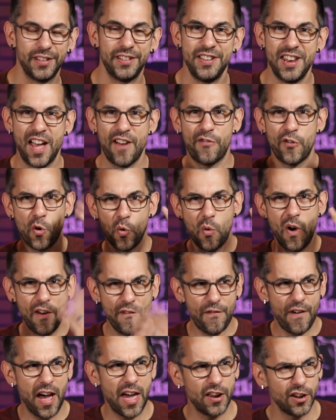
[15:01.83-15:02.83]
Now for one
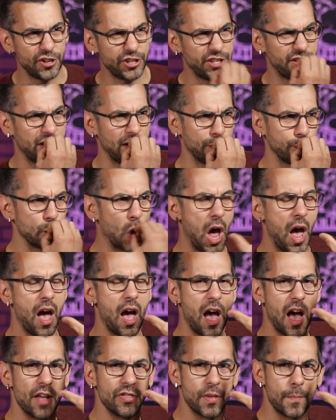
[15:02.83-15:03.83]
final, just a
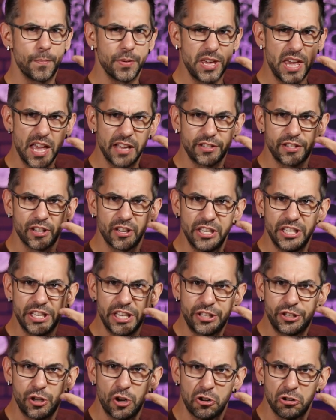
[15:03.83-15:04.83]
the pièce de
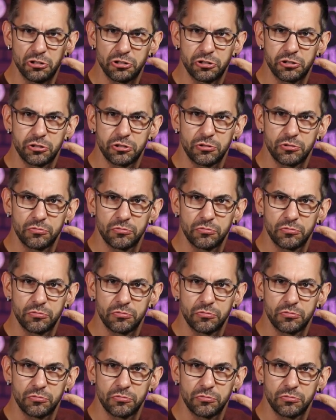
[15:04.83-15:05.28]
résistance.